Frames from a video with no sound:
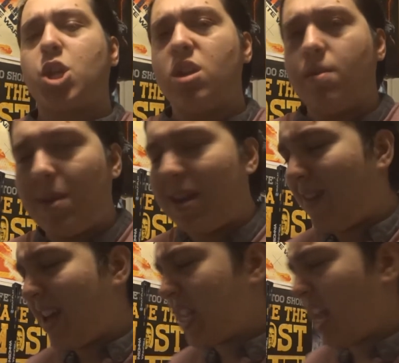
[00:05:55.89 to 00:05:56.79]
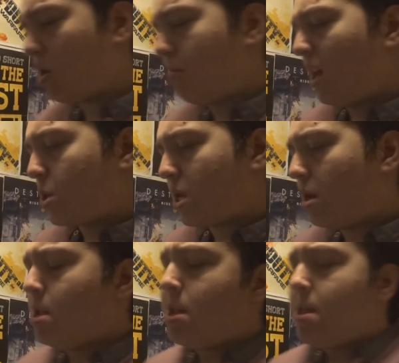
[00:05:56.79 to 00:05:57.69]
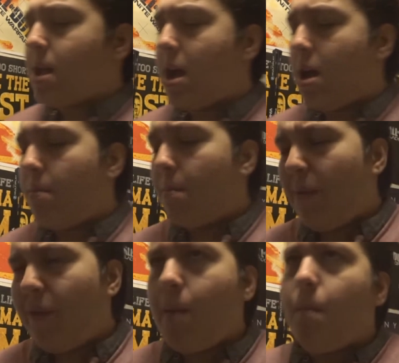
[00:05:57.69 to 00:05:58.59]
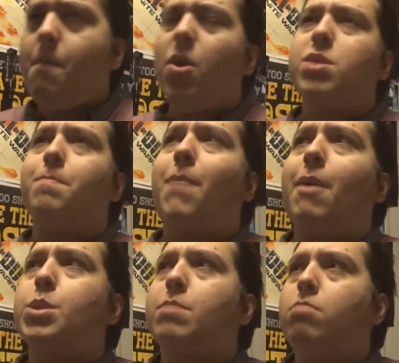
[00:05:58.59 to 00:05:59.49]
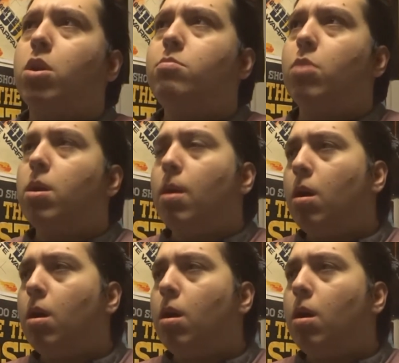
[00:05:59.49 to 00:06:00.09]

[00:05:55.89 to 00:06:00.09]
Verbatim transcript: I believe that is how you pronounce it. My most embarrassing moment.